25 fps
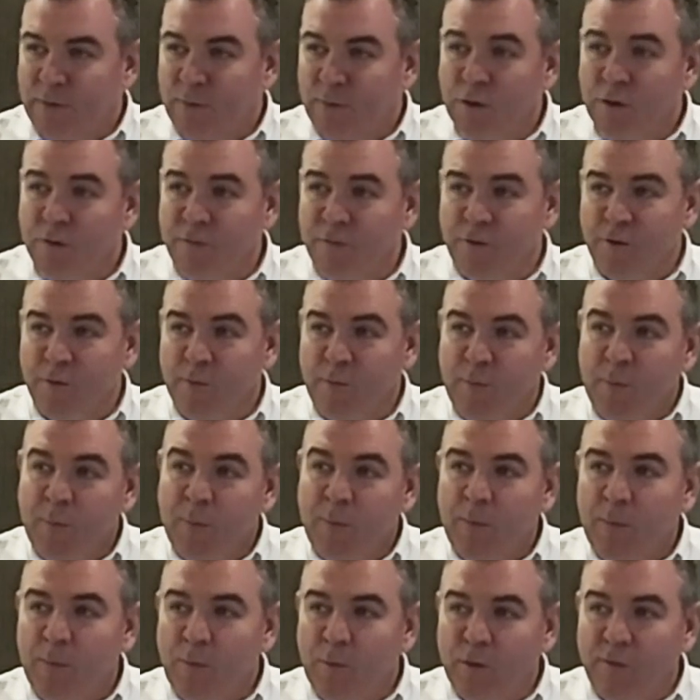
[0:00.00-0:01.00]
One
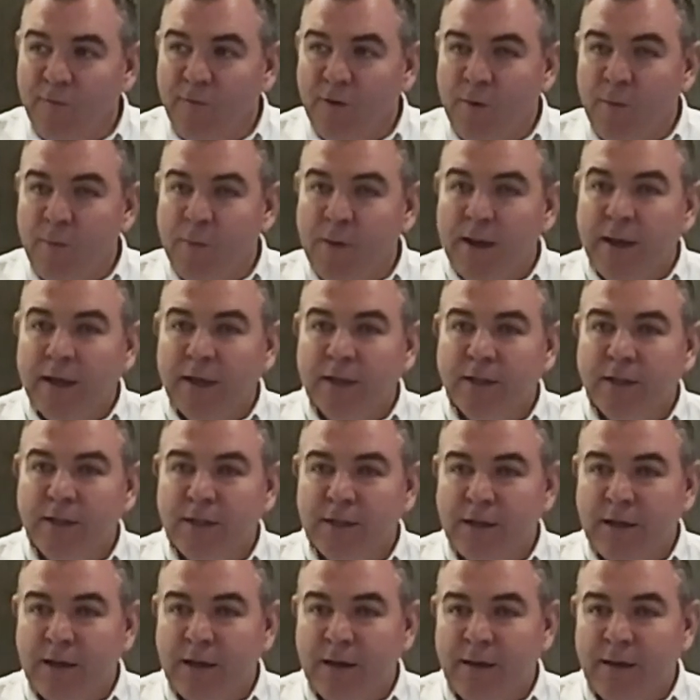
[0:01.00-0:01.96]
of our biggest